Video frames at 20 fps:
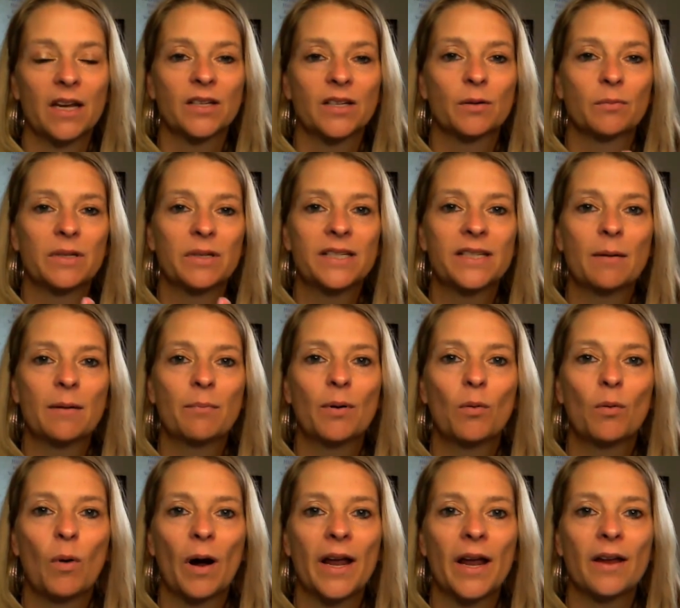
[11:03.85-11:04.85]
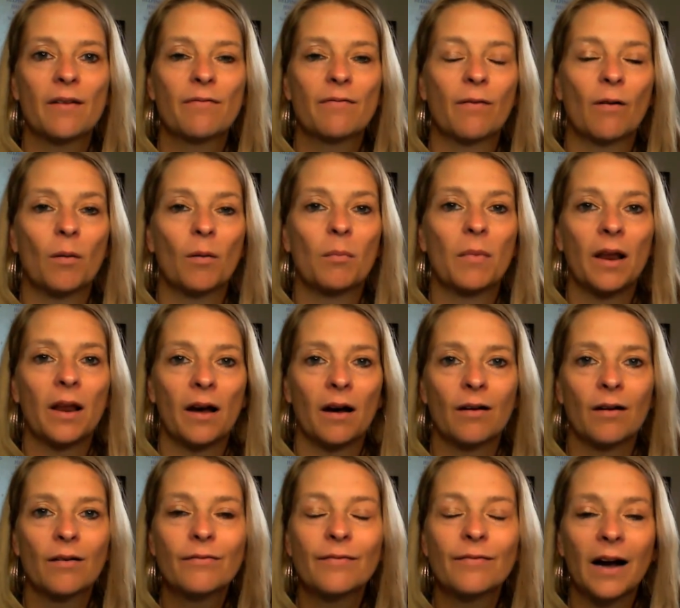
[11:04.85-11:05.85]
So we step away from
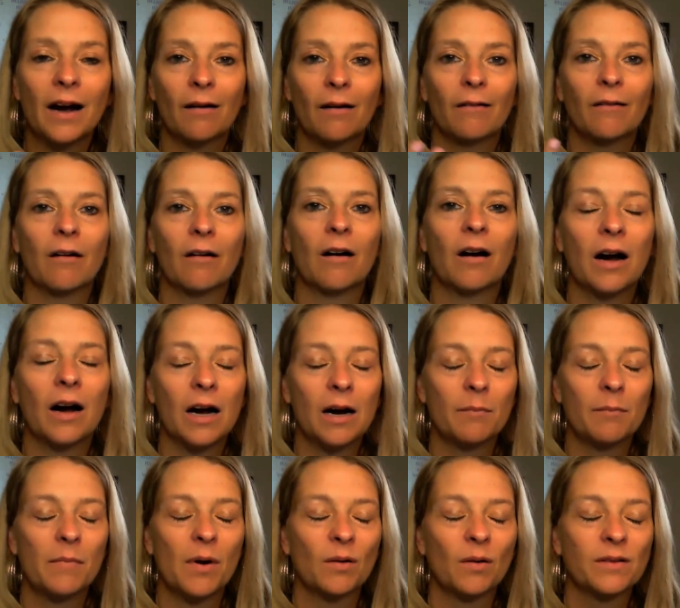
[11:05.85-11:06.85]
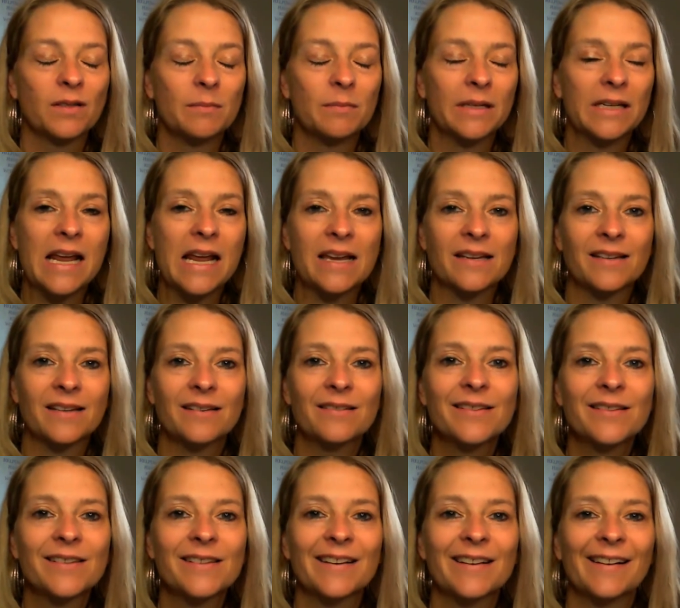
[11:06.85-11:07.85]
love, our ultimate
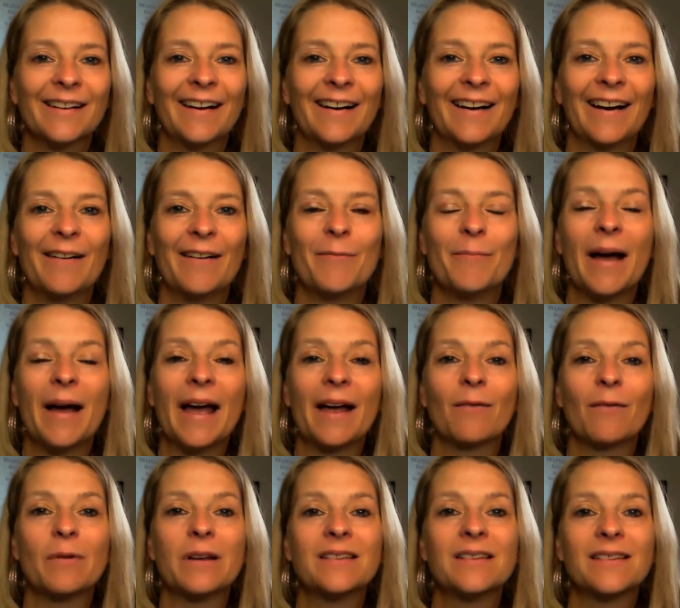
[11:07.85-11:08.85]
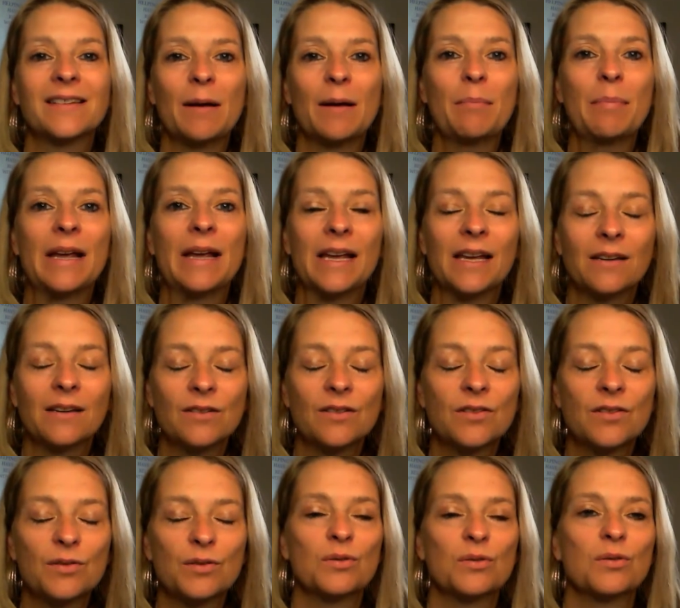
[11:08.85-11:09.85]
essence, and we step
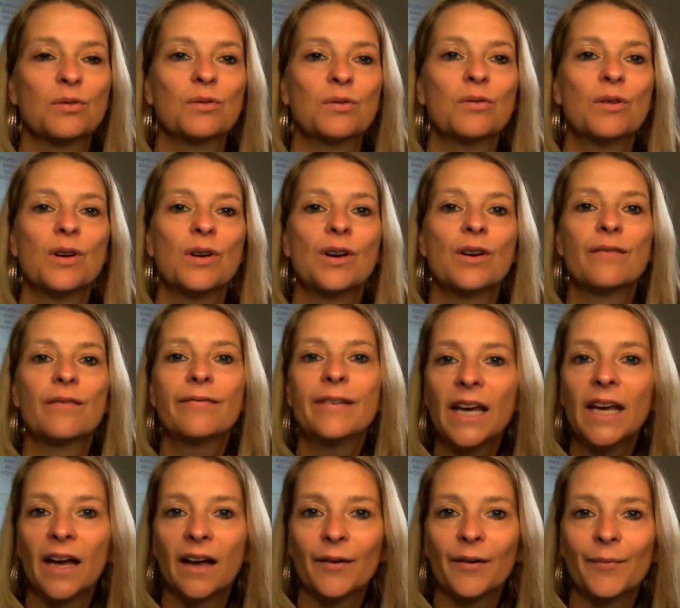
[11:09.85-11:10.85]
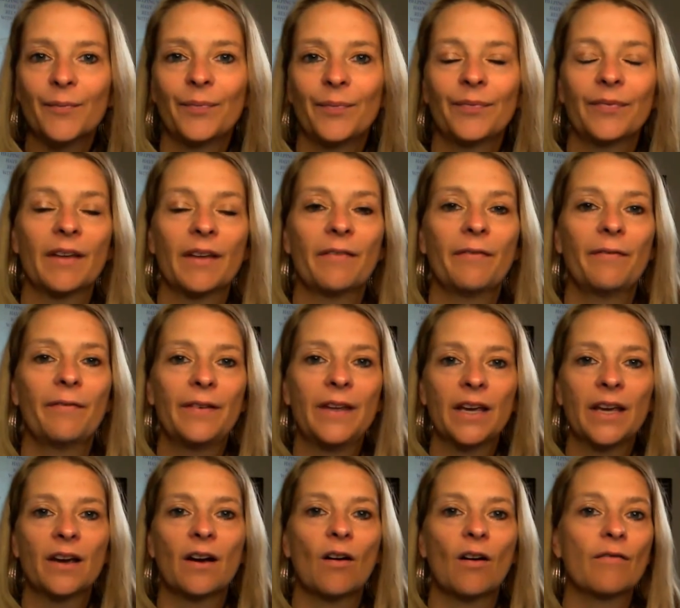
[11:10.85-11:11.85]
into fear. The
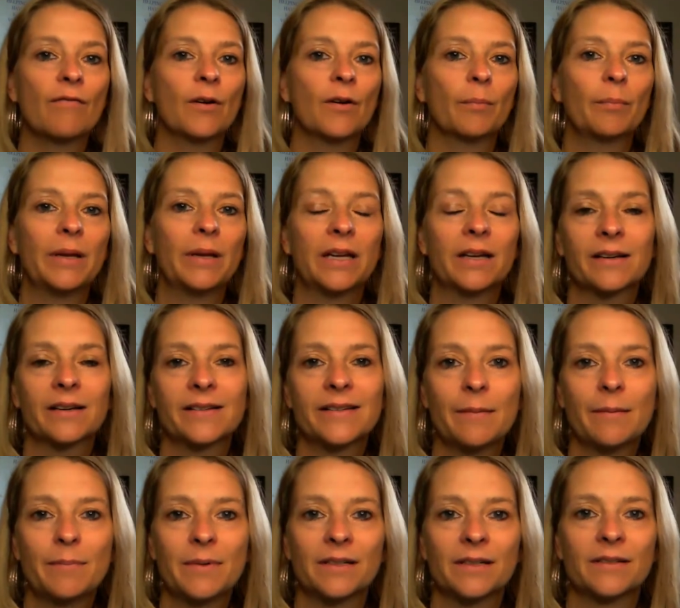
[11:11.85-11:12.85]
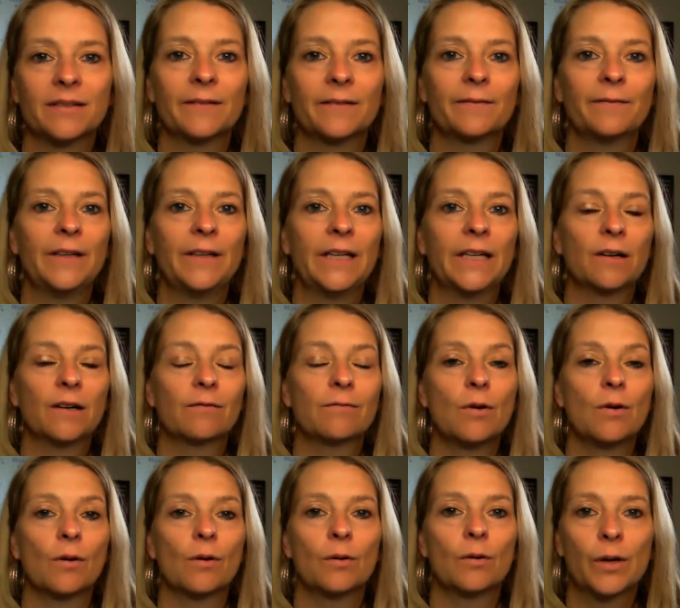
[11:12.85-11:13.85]
fear of not being accepted, the fear of
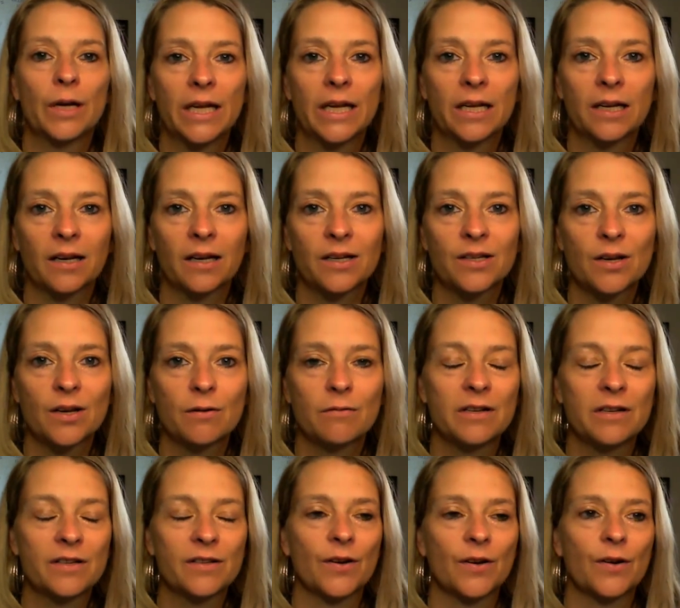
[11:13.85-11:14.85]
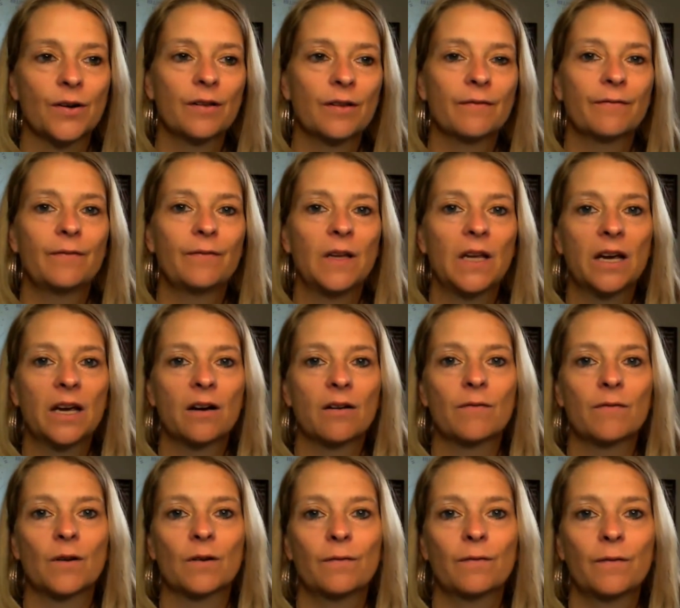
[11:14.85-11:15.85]
not looking like so-and-so, the fear
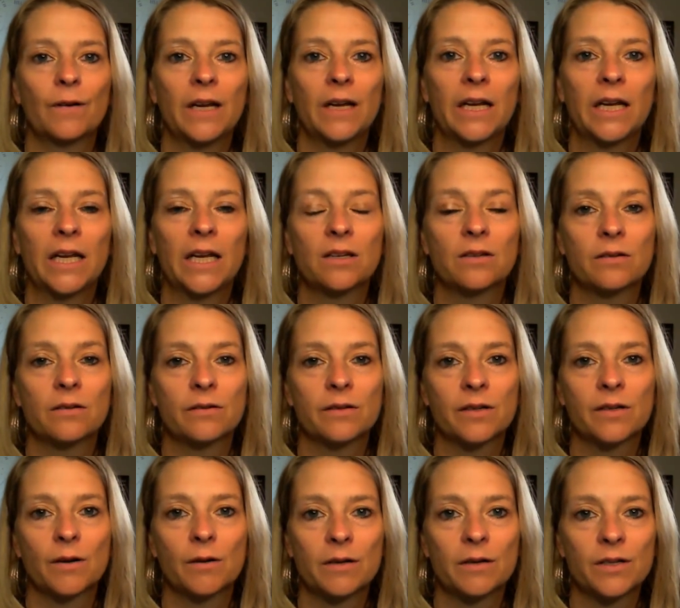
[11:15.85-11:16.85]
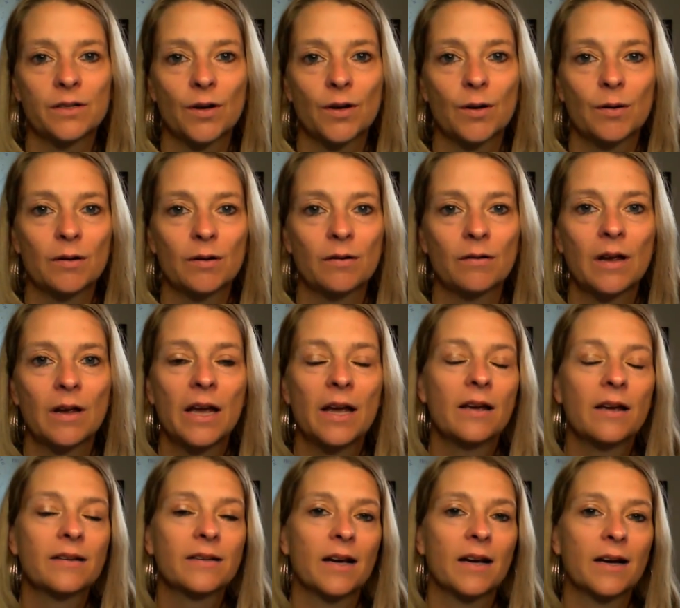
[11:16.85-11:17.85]
of not fitting into so-and-so
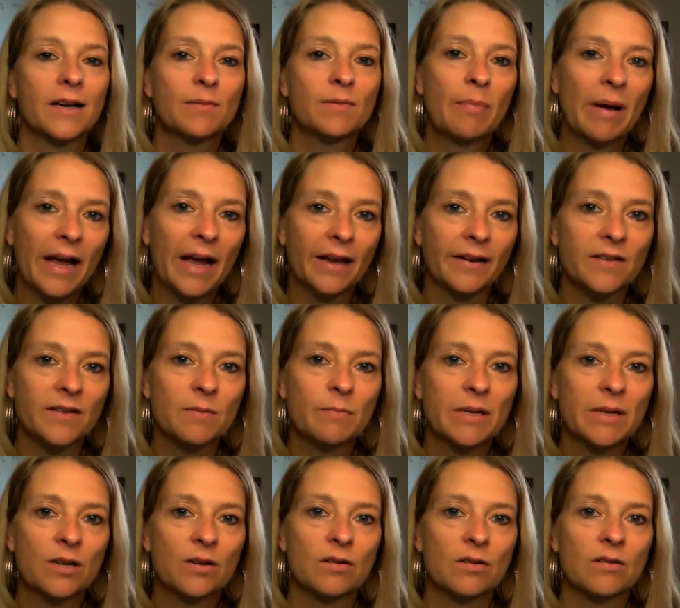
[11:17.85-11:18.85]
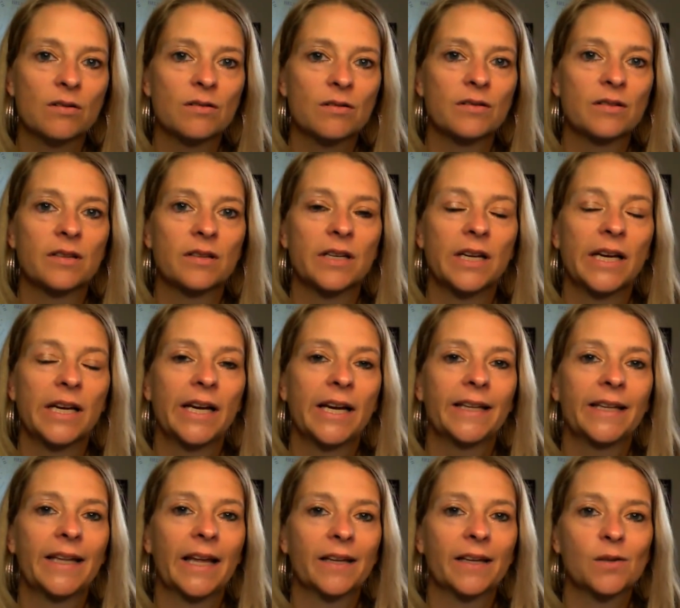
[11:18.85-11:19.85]
size pants because
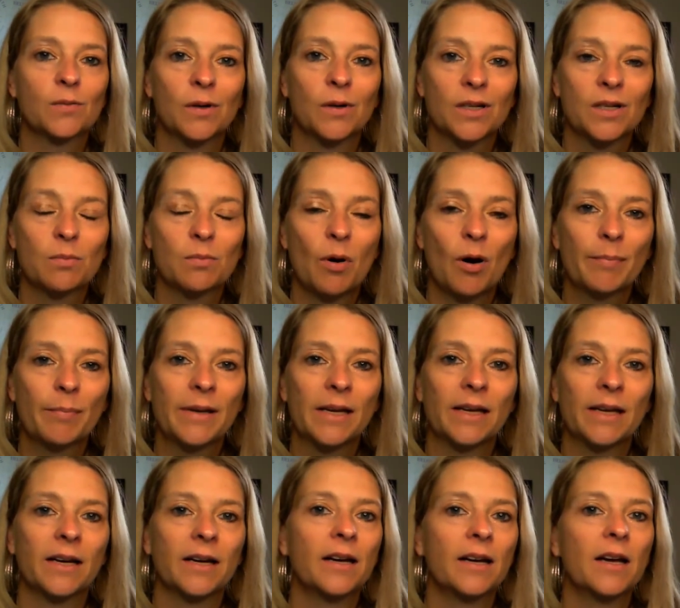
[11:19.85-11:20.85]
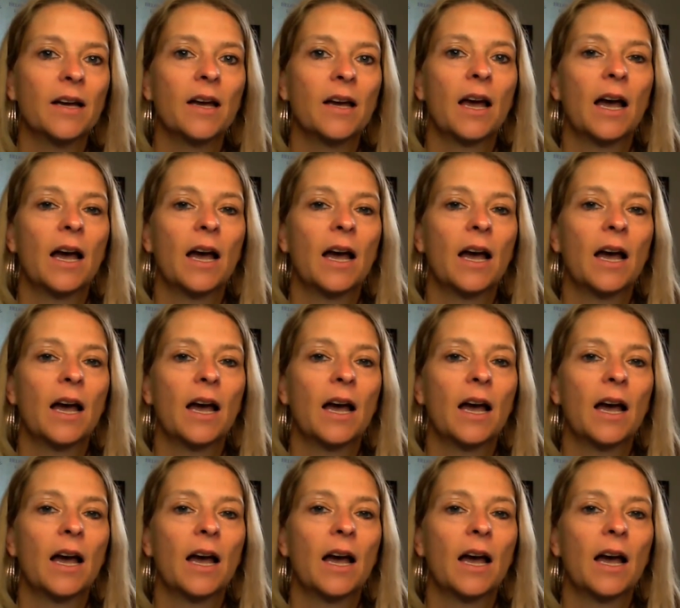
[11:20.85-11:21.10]
that's what's popular.